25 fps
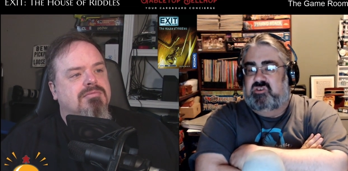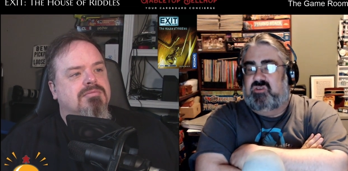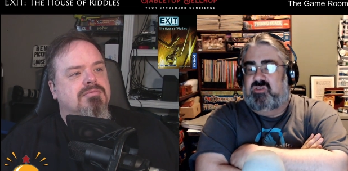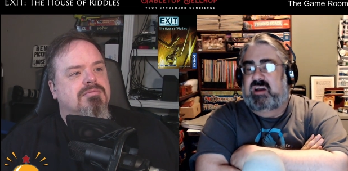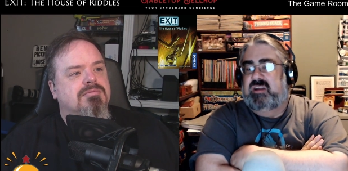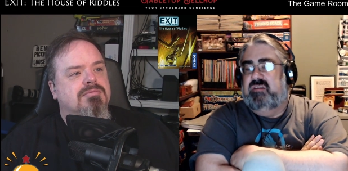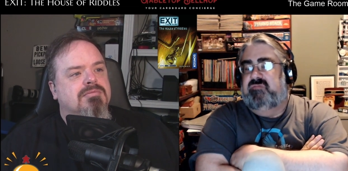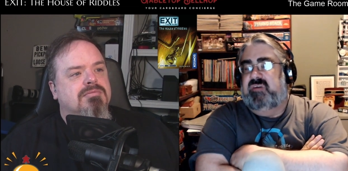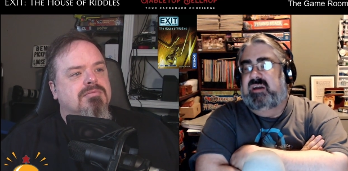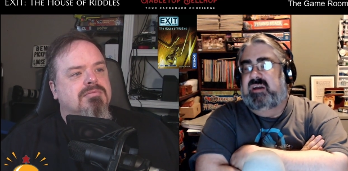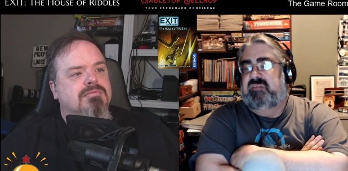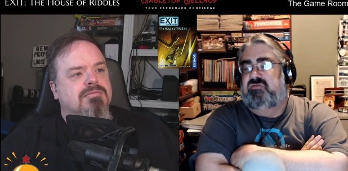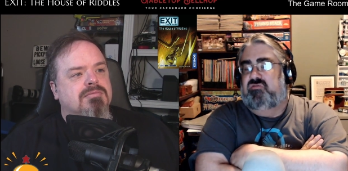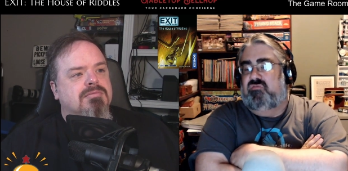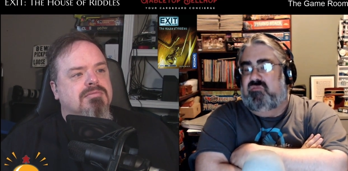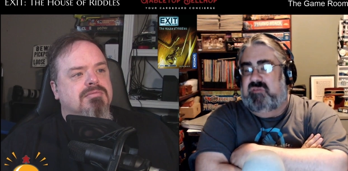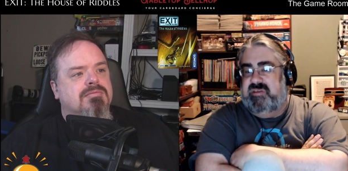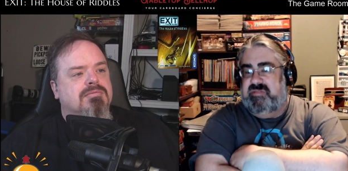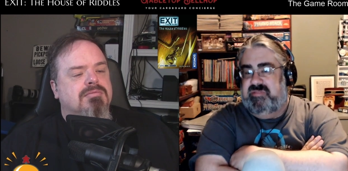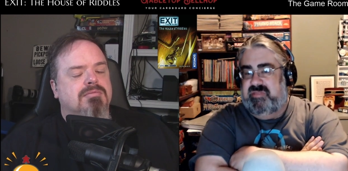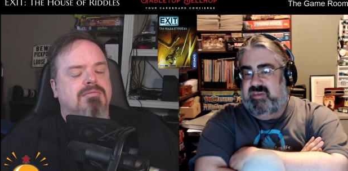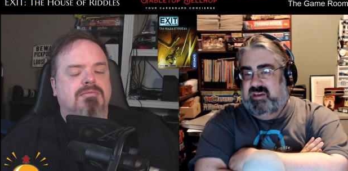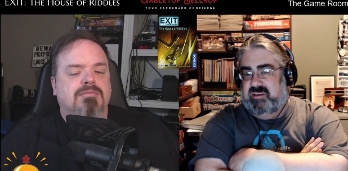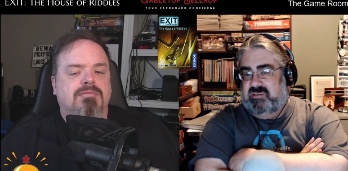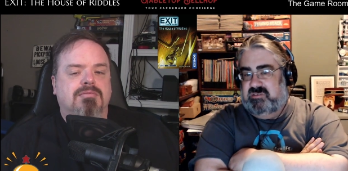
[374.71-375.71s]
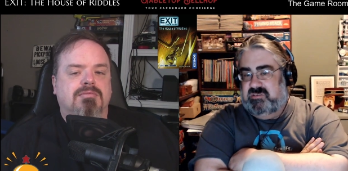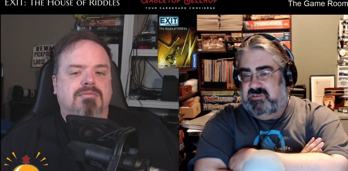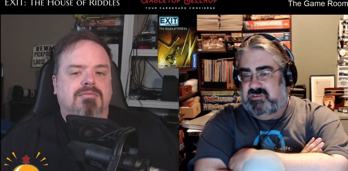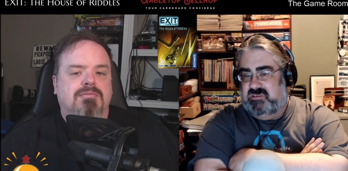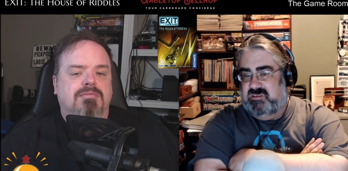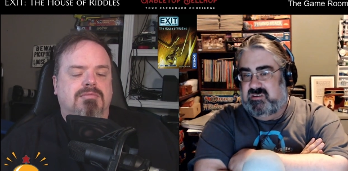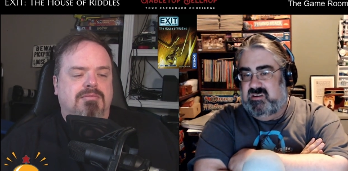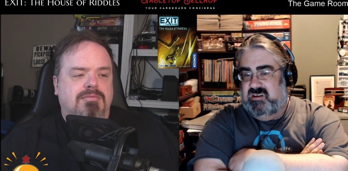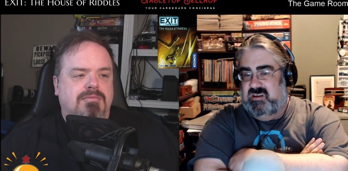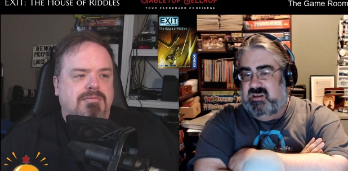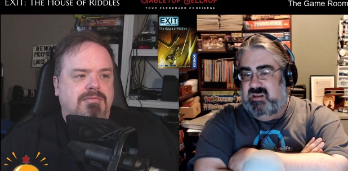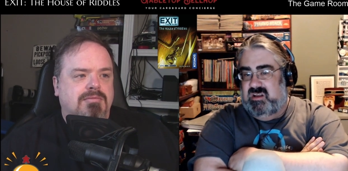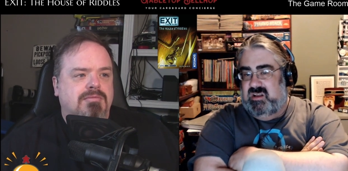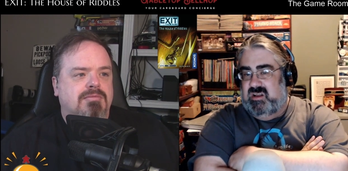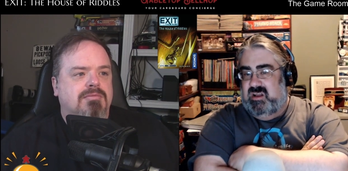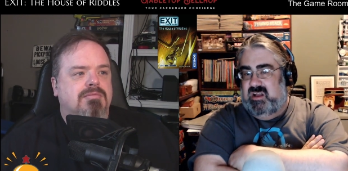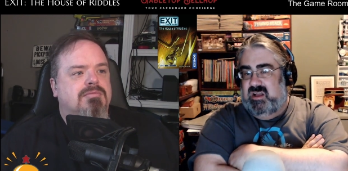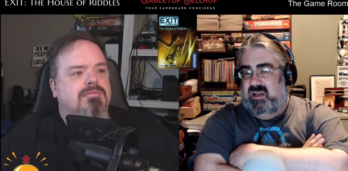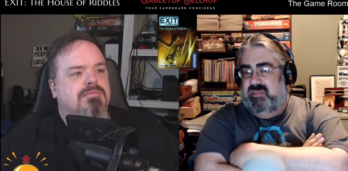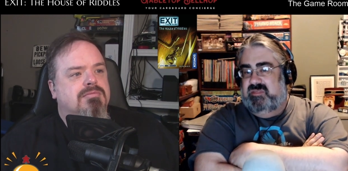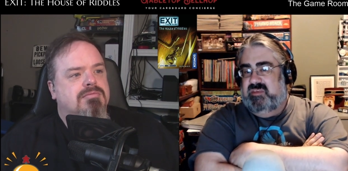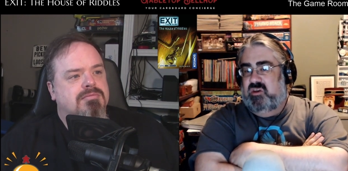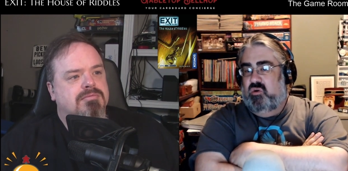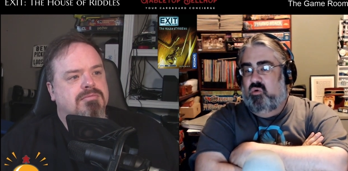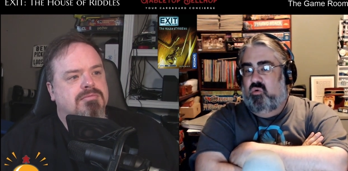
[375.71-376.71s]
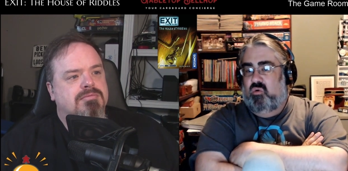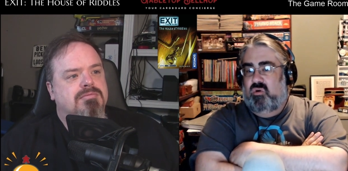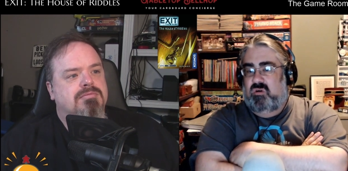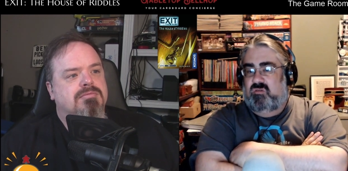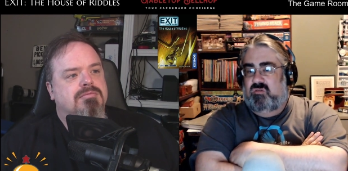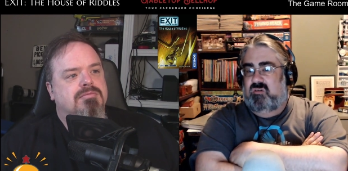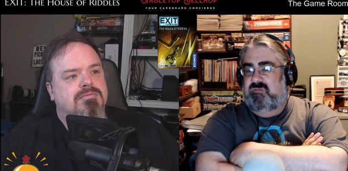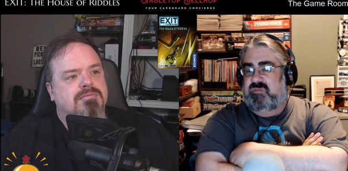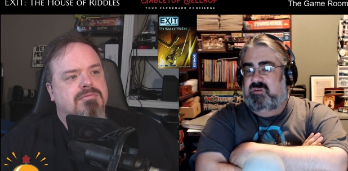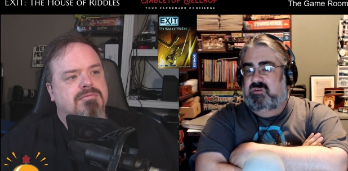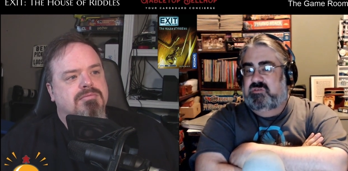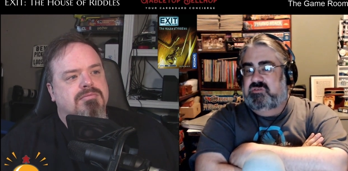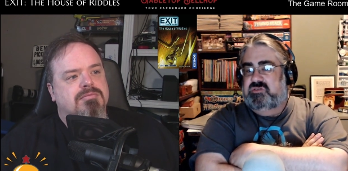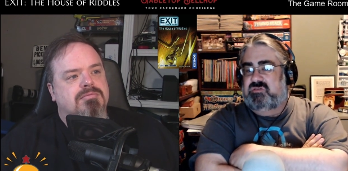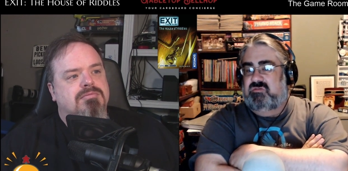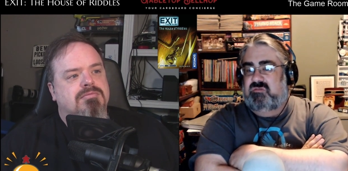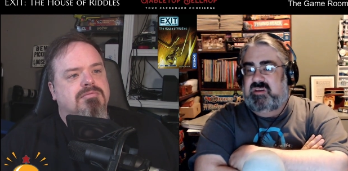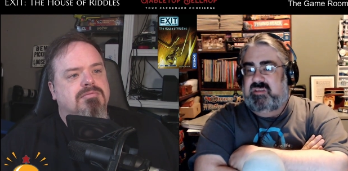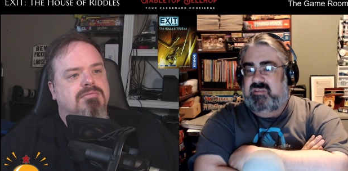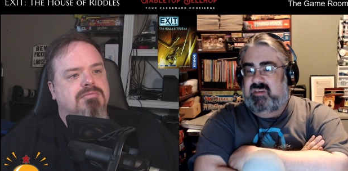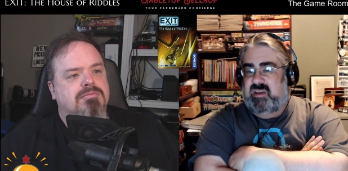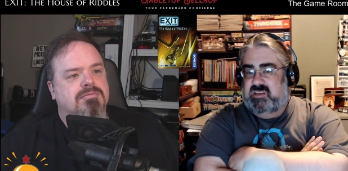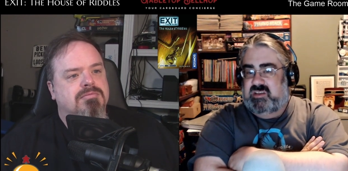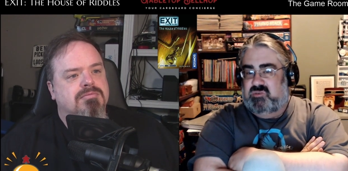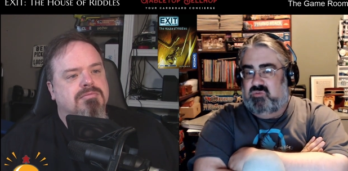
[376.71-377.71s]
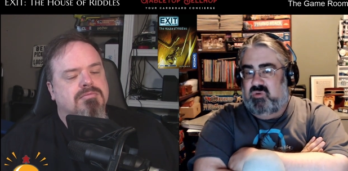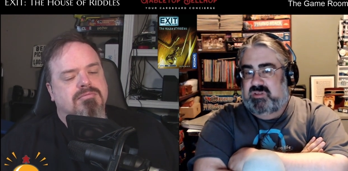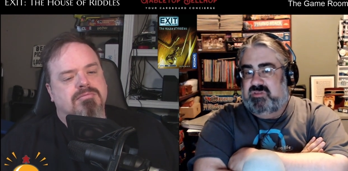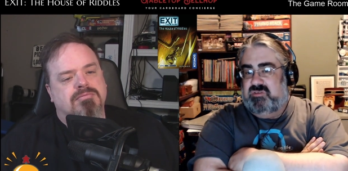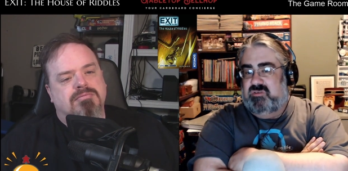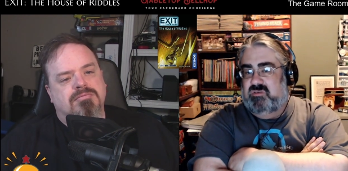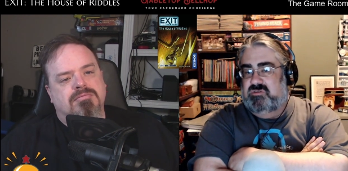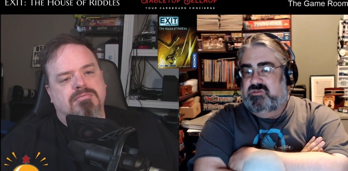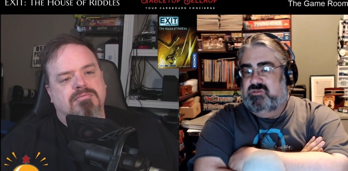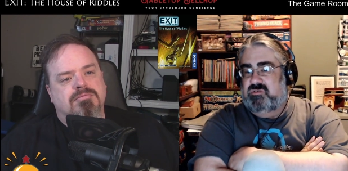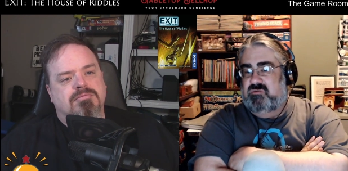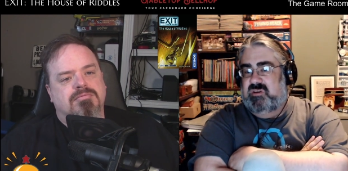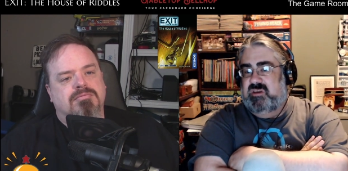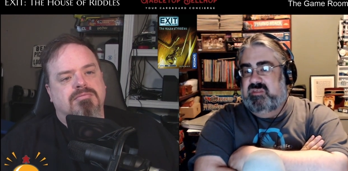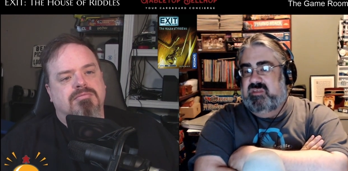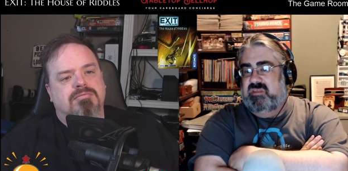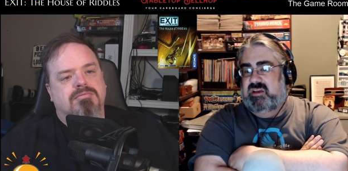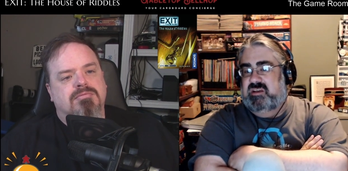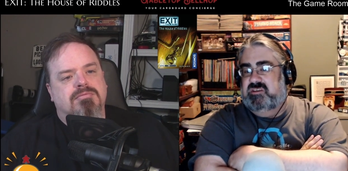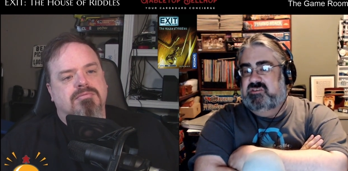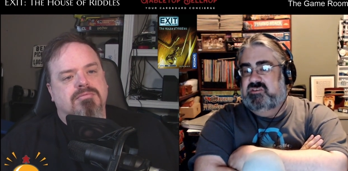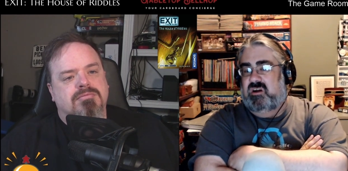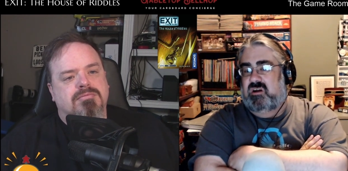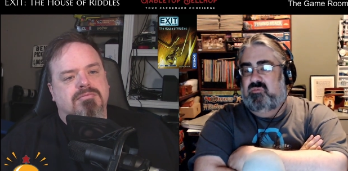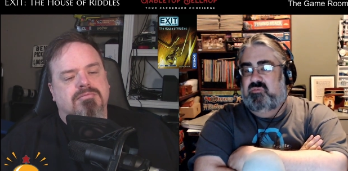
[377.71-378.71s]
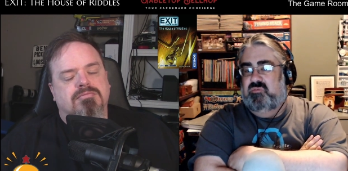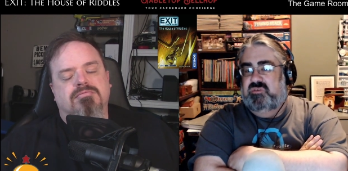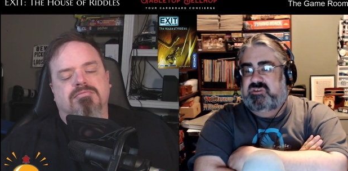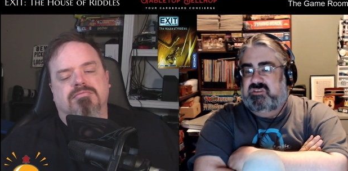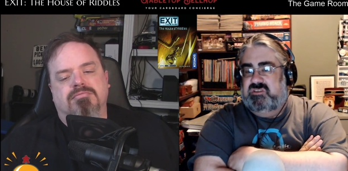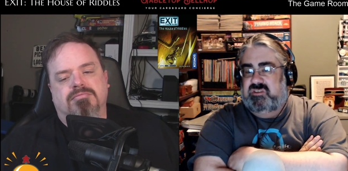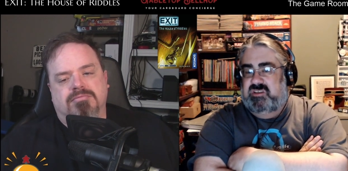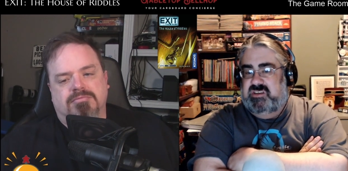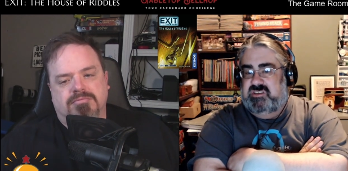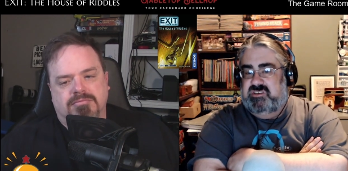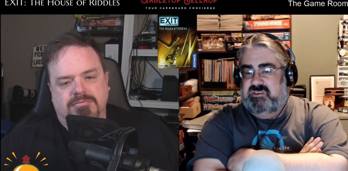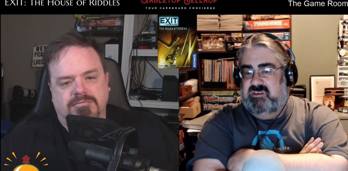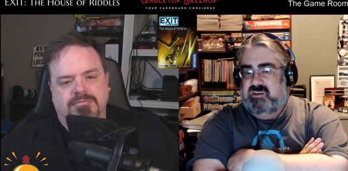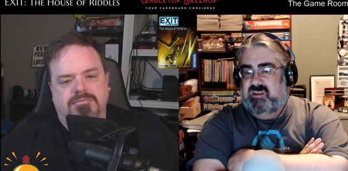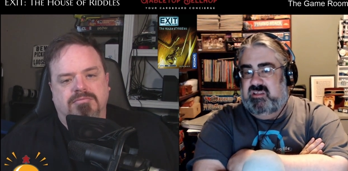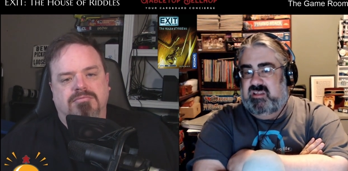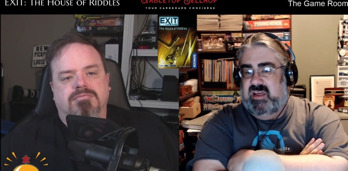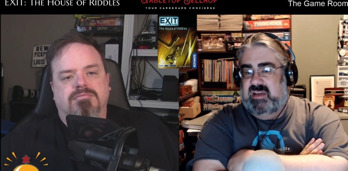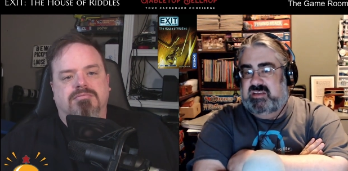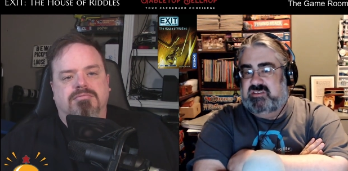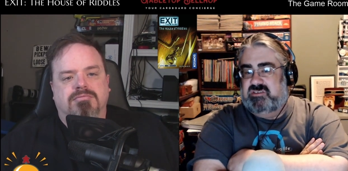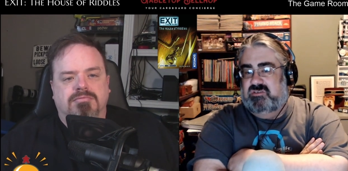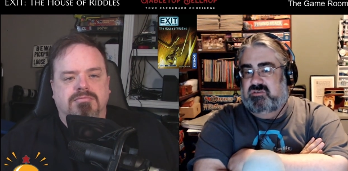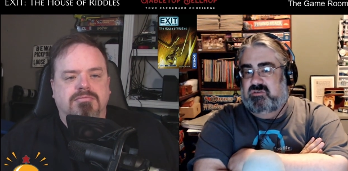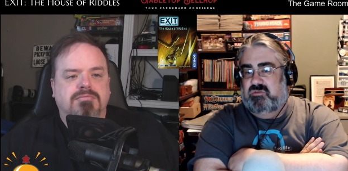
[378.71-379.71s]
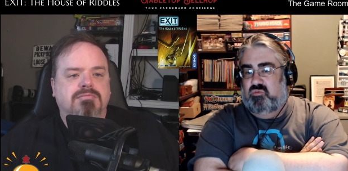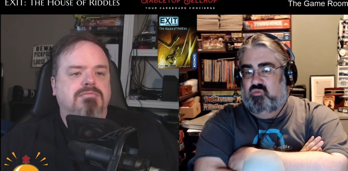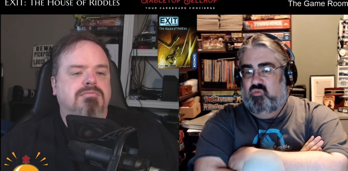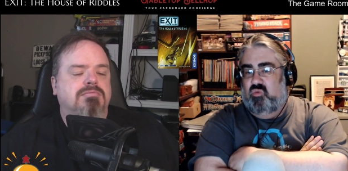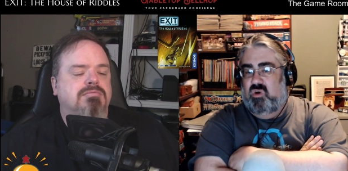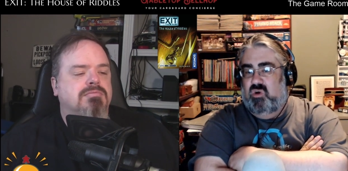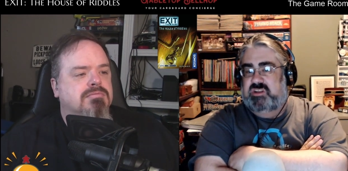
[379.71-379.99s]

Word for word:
Speaker 1: you're trying to find three things. The order of those three things, what those three things are, which lead you to the next clue.